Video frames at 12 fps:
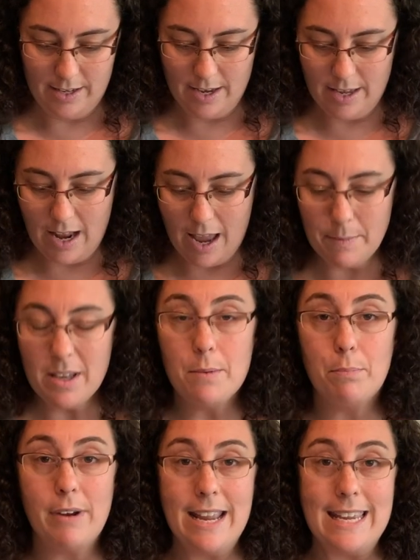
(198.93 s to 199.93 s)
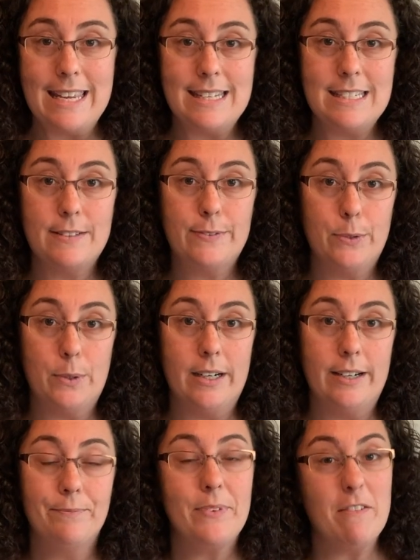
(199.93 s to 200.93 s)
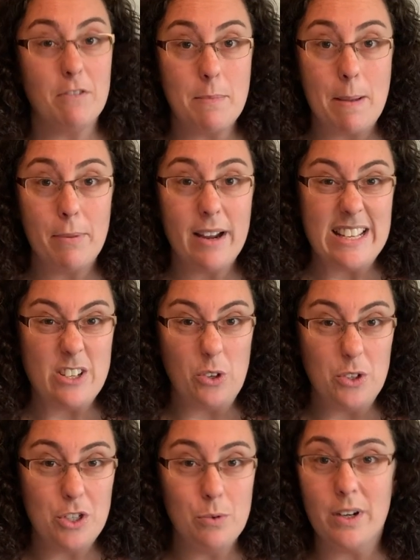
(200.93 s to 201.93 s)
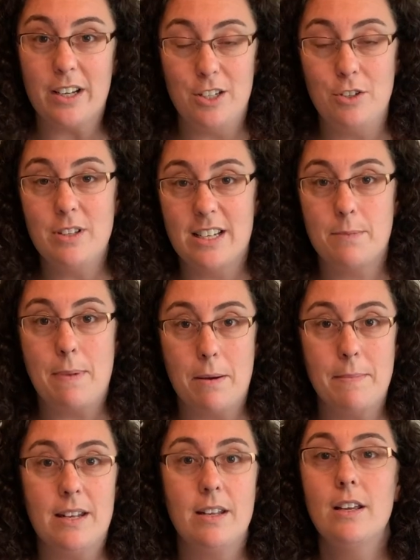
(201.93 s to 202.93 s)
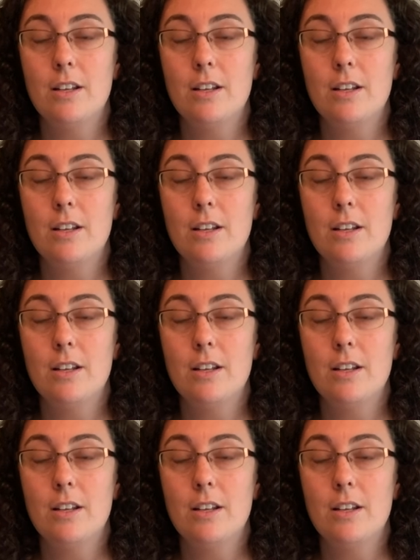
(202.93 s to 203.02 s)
And I'm gonna break it into 4. And remember I told you we're gonna do the experiment